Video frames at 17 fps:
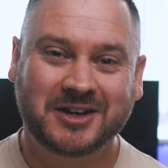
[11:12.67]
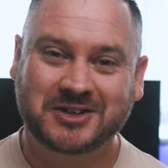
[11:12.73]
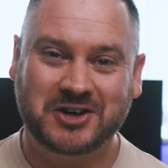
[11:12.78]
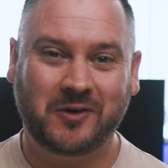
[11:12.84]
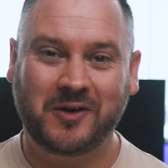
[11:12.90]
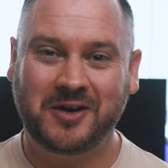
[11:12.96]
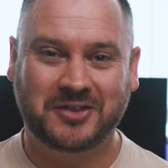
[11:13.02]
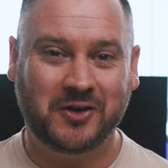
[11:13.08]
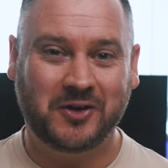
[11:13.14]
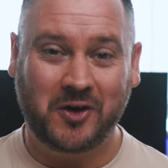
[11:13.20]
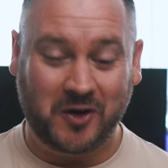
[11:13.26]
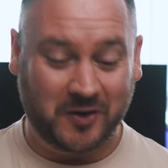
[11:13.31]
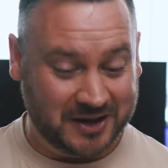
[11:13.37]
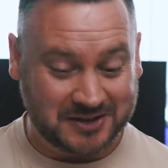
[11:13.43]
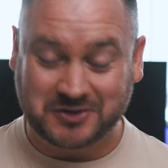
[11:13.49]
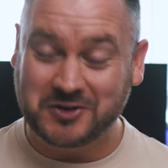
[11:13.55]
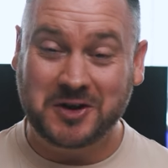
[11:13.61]
So I
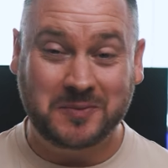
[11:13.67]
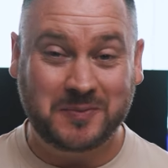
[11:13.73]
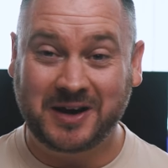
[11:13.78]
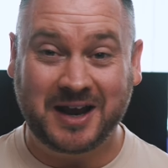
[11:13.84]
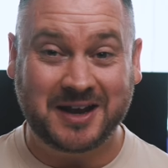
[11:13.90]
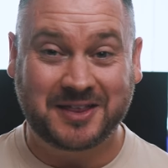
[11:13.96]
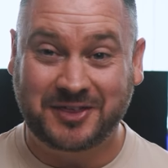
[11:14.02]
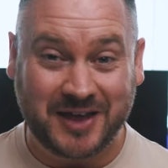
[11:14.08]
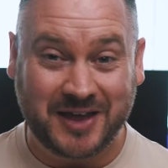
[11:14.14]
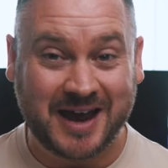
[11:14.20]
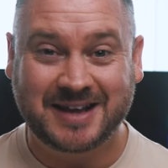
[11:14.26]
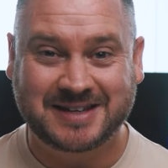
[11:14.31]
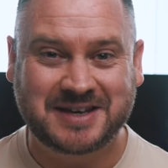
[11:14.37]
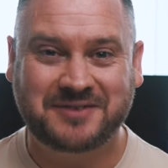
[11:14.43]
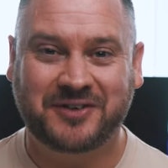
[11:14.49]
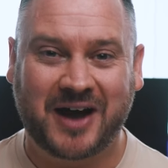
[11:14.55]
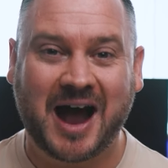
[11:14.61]
thought, it's gonna be like
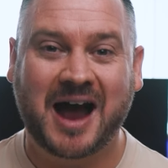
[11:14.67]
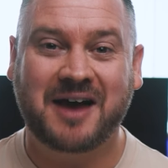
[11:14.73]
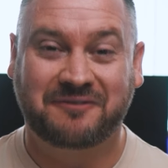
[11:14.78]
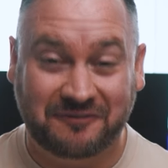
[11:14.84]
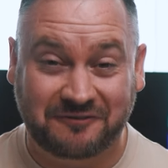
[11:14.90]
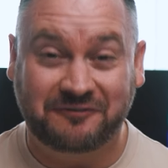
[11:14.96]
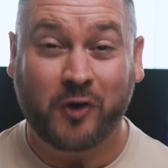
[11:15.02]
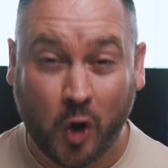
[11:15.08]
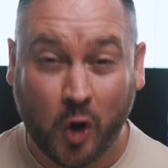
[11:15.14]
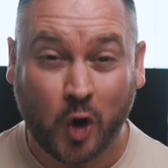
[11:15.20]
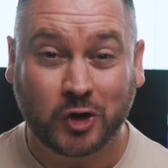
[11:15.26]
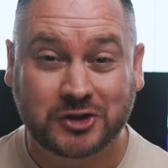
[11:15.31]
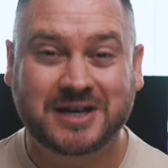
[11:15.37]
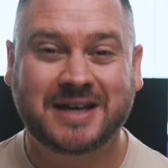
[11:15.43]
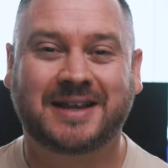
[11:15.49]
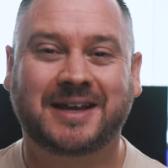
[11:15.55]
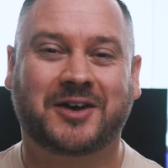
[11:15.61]
35,
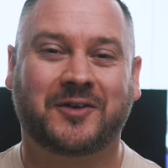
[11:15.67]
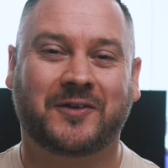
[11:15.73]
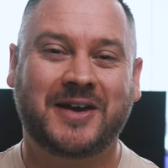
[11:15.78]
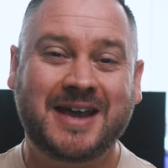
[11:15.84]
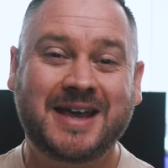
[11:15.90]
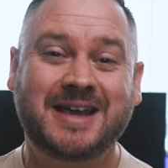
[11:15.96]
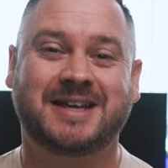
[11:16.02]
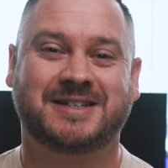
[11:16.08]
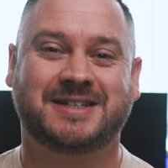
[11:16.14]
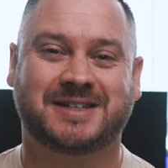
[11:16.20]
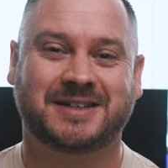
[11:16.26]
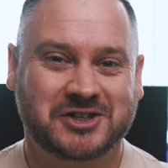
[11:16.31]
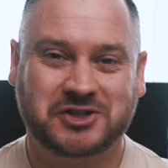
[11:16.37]
40 degrees.